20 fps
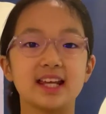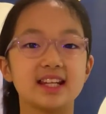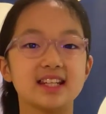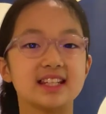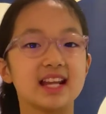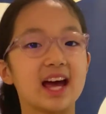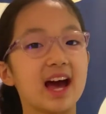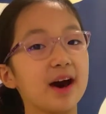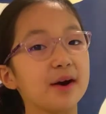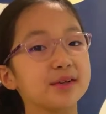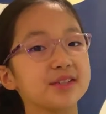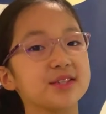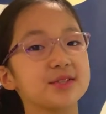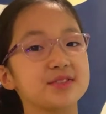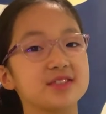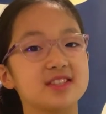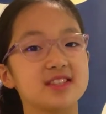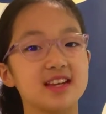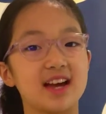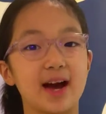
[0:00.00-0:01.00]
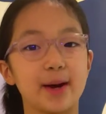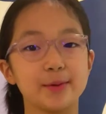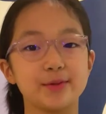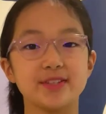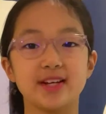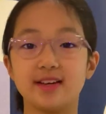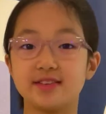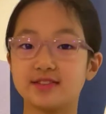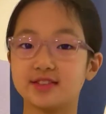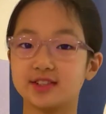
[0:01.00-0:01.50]
Now you see how
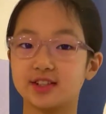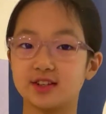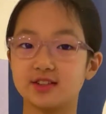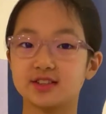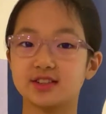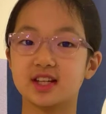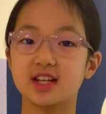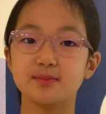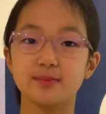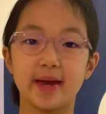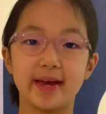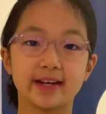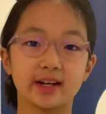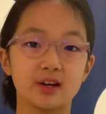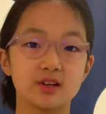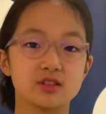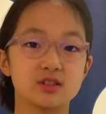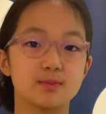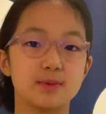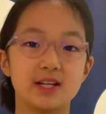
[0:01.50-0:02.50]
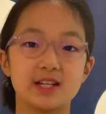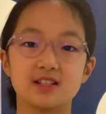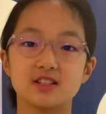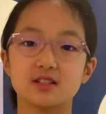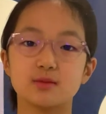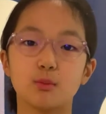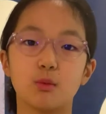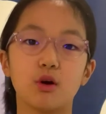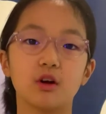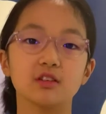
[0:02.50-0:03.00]
gestures can make our
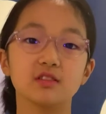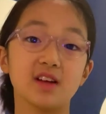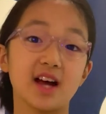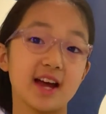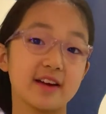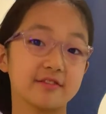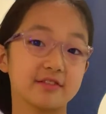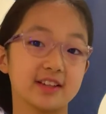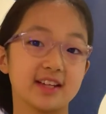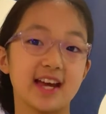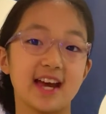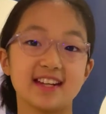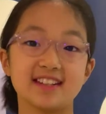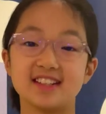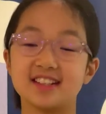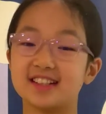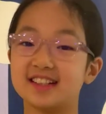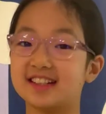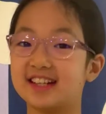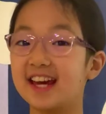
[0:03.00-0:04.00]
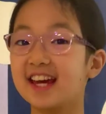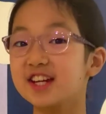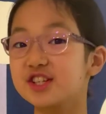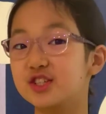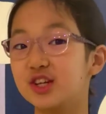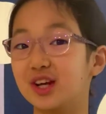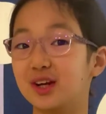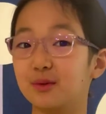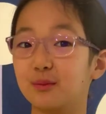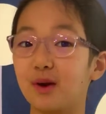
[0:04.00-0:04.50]
speech more lively and
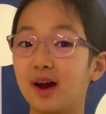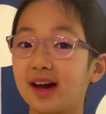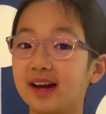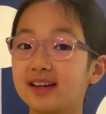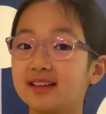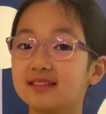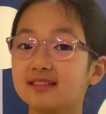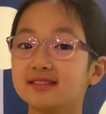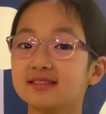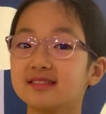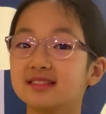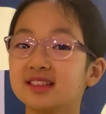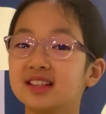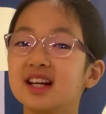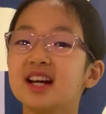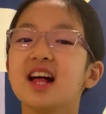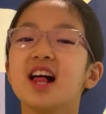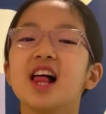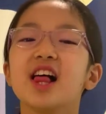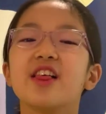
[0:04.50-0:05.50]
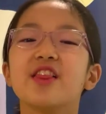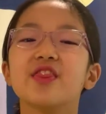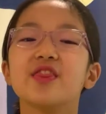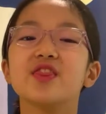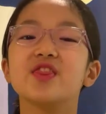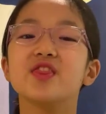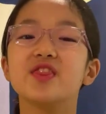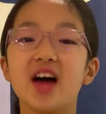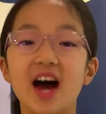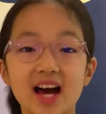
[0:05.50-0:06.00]
engaging, right?
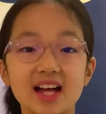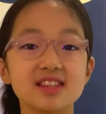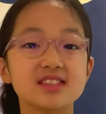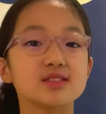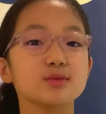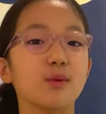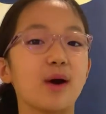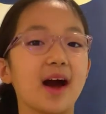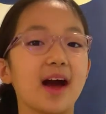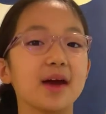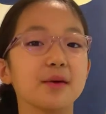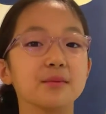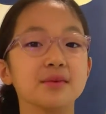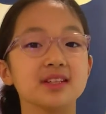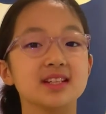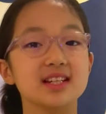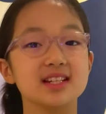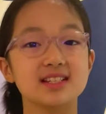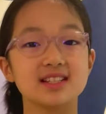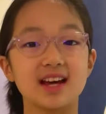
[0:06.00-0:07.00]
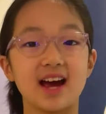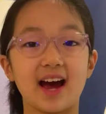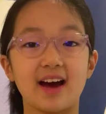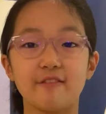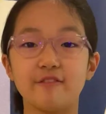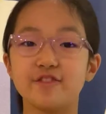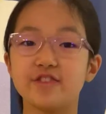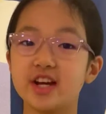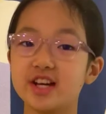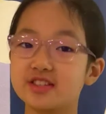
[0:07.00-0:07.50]
That's why we need to
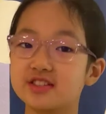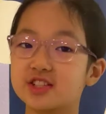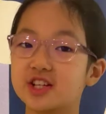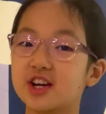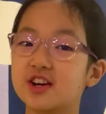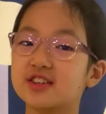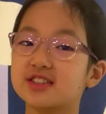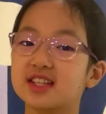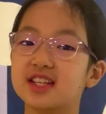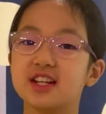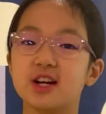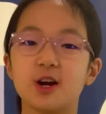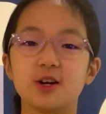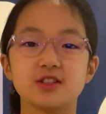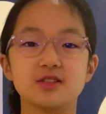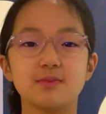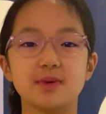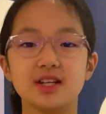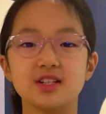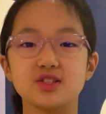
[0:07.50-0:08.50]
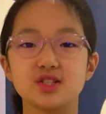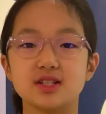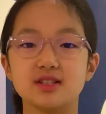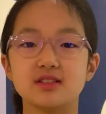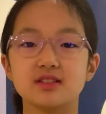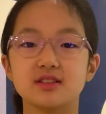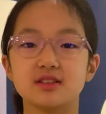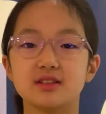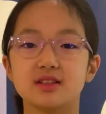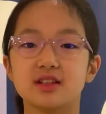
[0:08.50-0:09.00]
have gestures in our
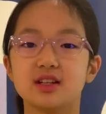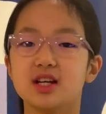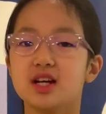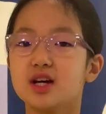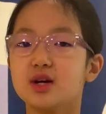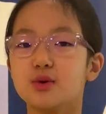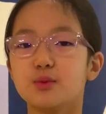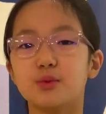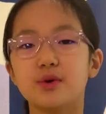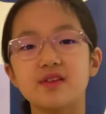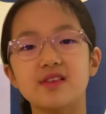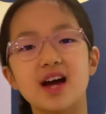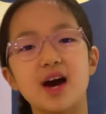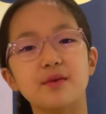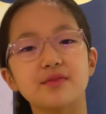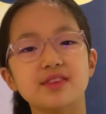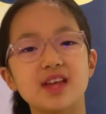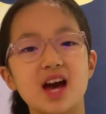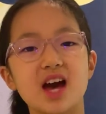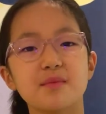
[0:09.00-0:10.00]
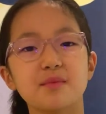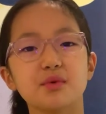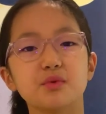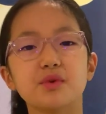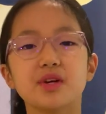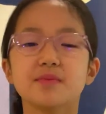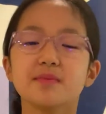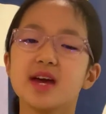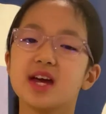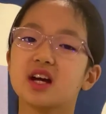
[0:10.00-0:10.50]
speeches. Without them,
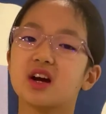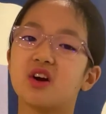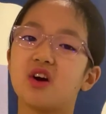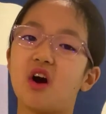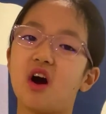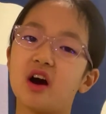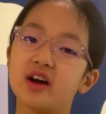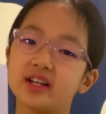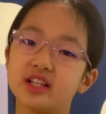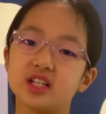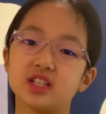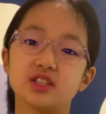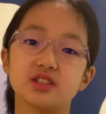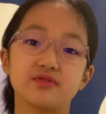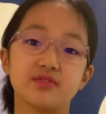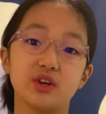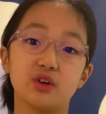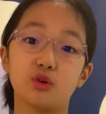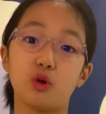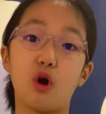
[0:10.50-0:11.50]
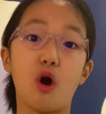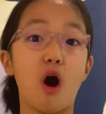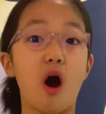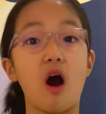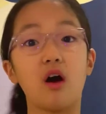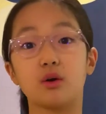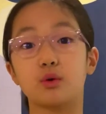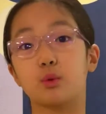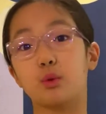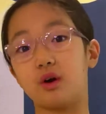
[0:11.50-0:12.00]
we make our audience feel
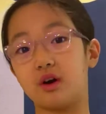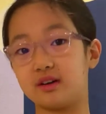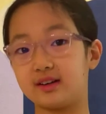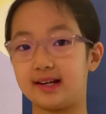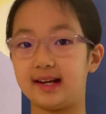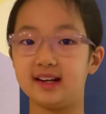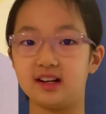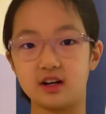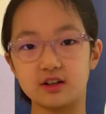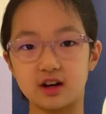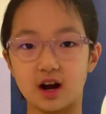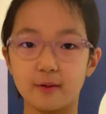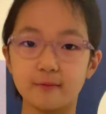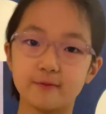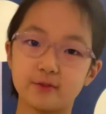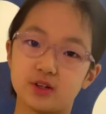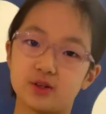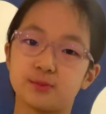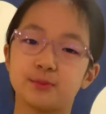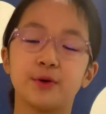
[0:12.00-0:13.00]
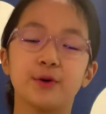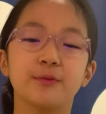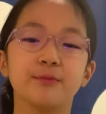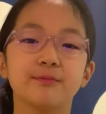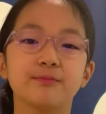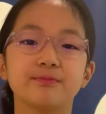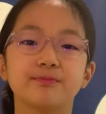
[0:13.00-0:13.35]
awkward and uncomfortable.